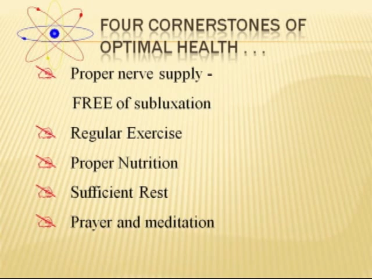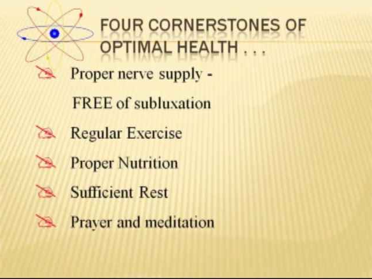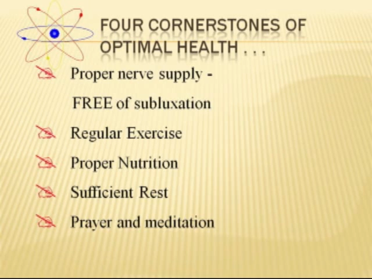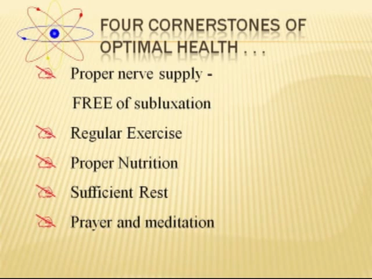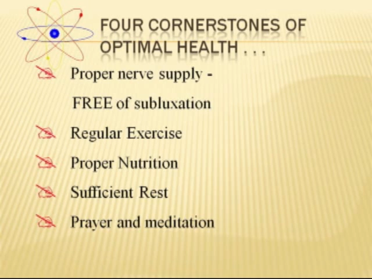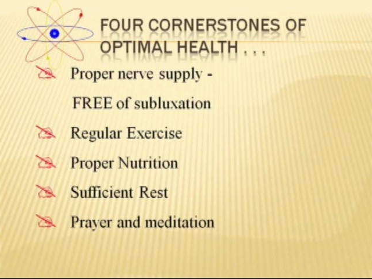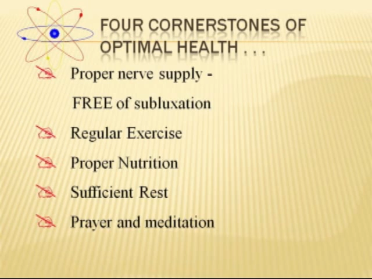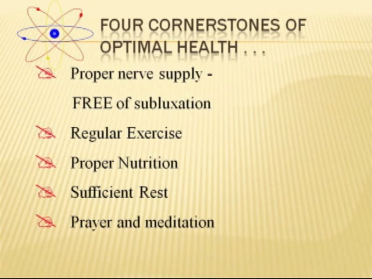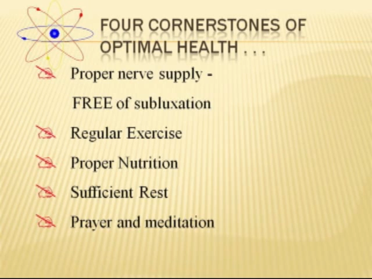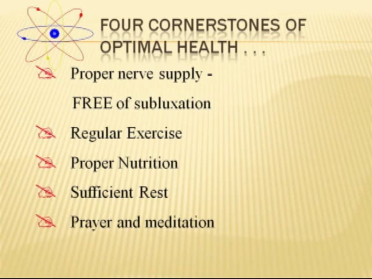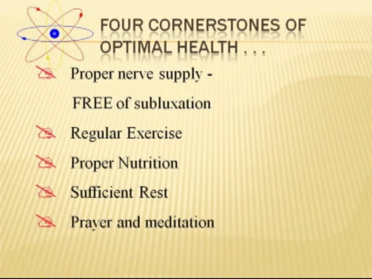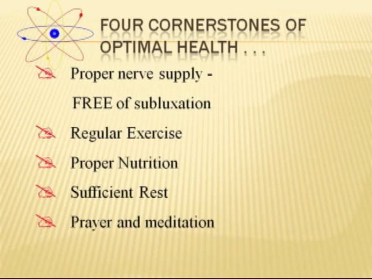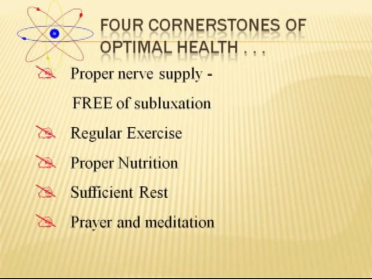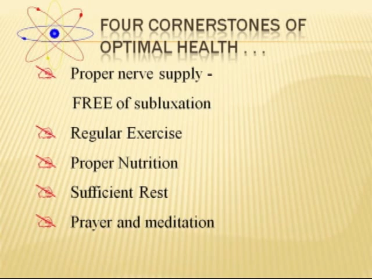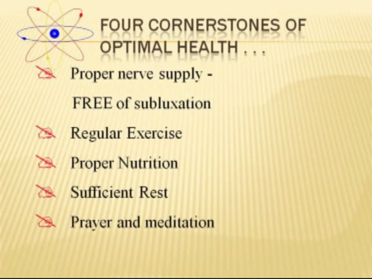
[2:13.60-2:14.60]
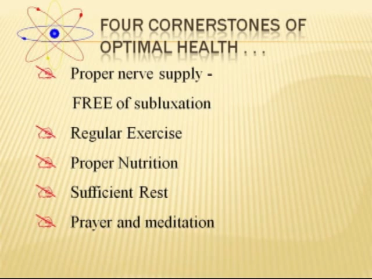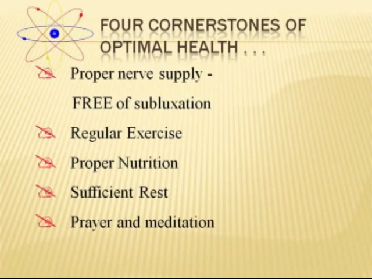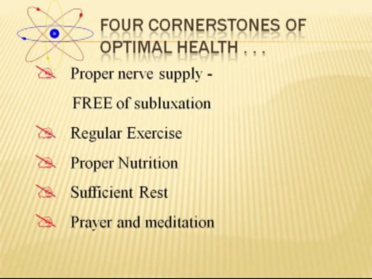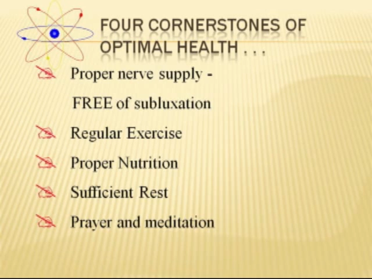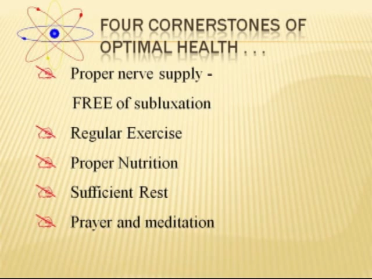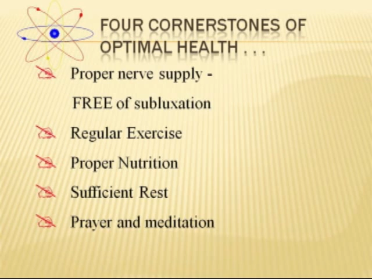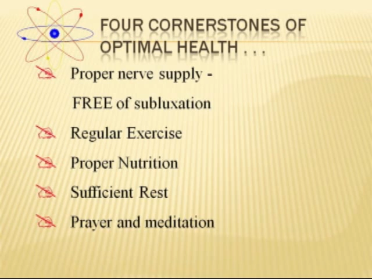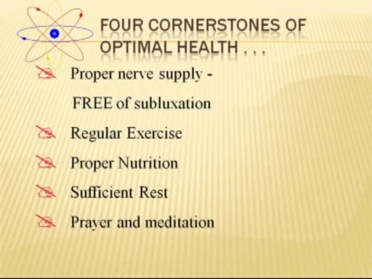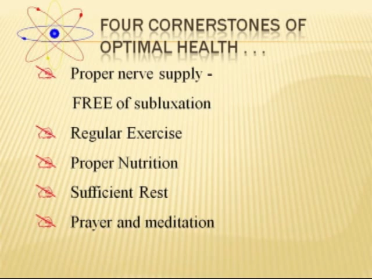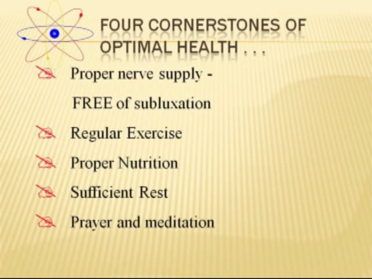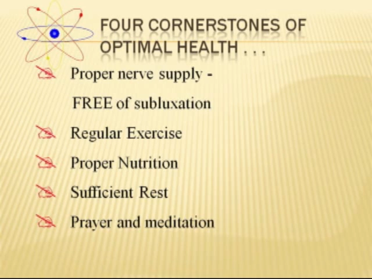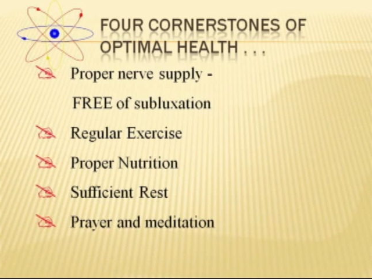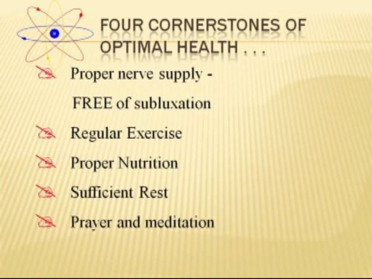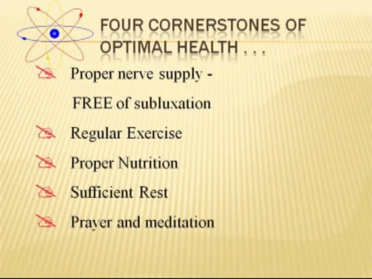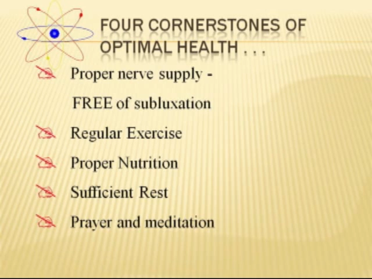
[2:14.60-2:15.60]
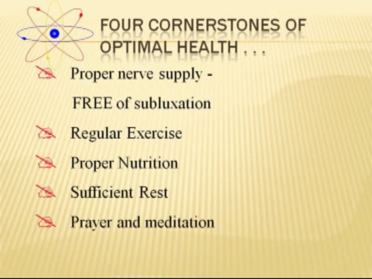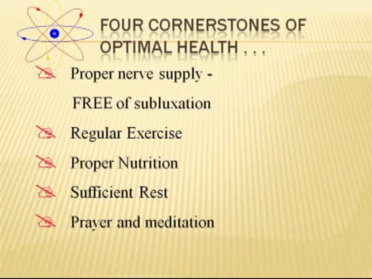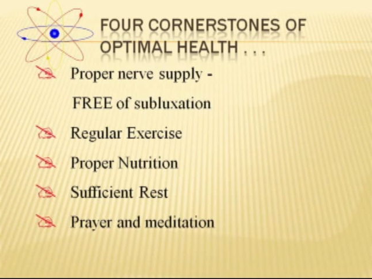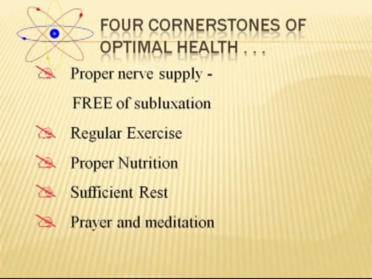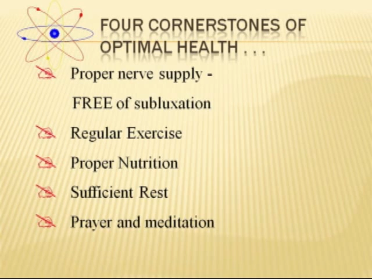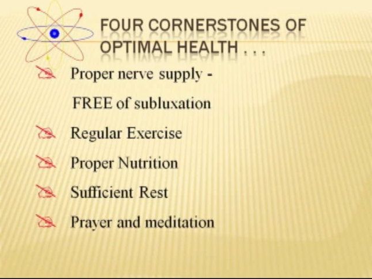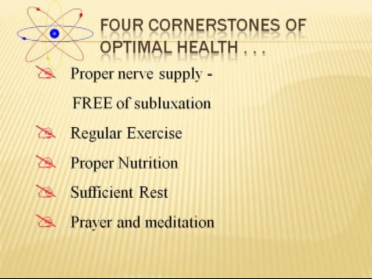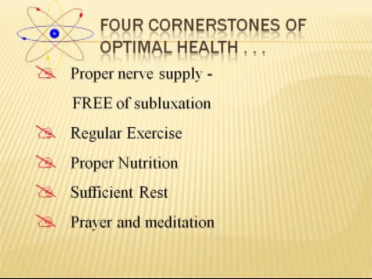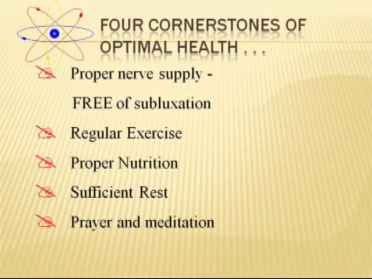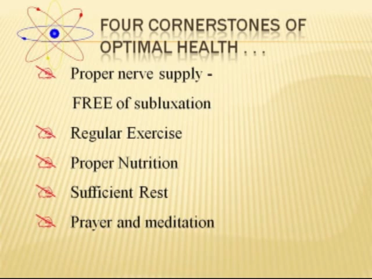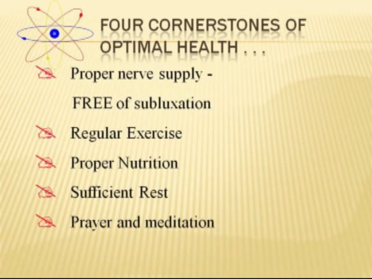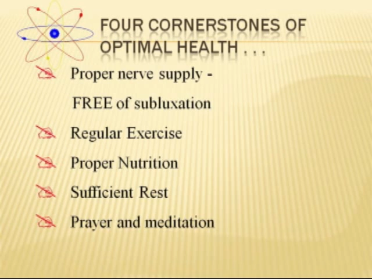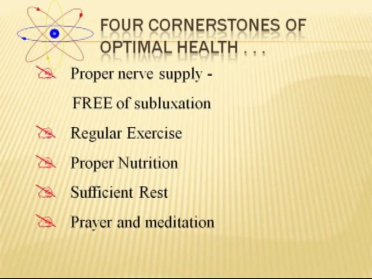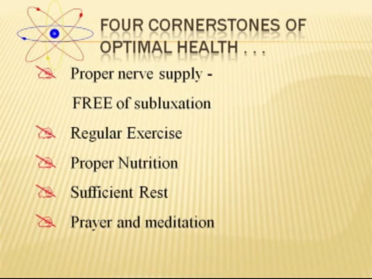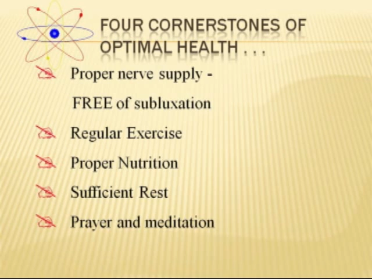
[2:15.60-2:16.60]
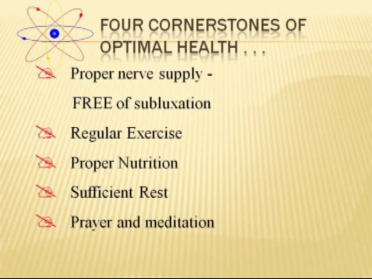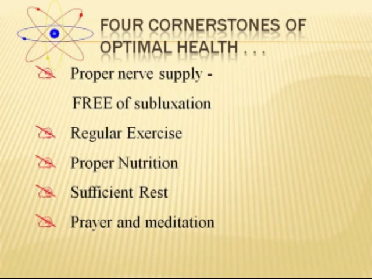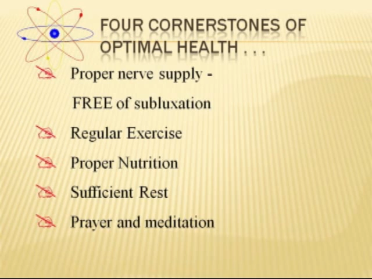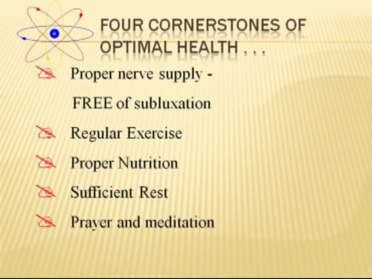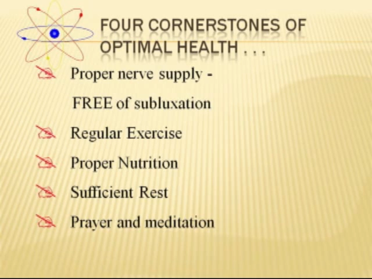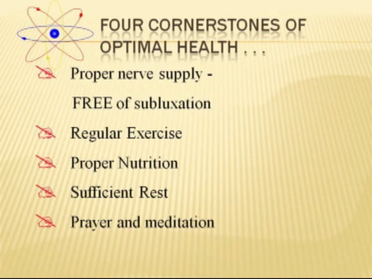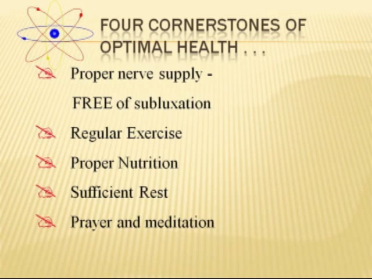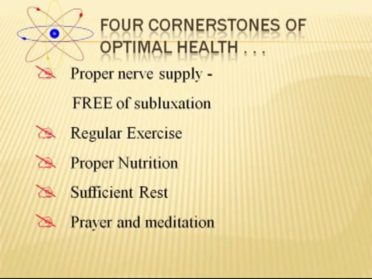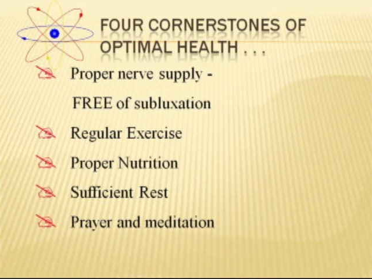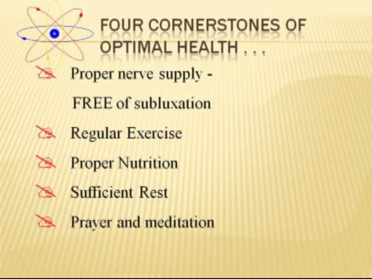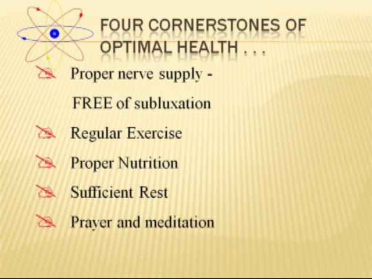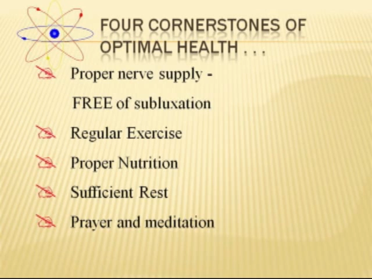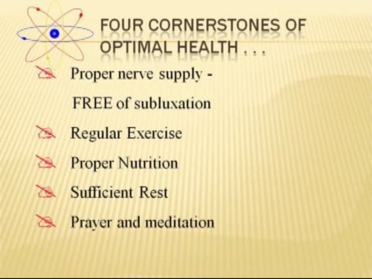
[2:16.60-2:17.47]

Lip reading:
Nobody's mouth can be seen.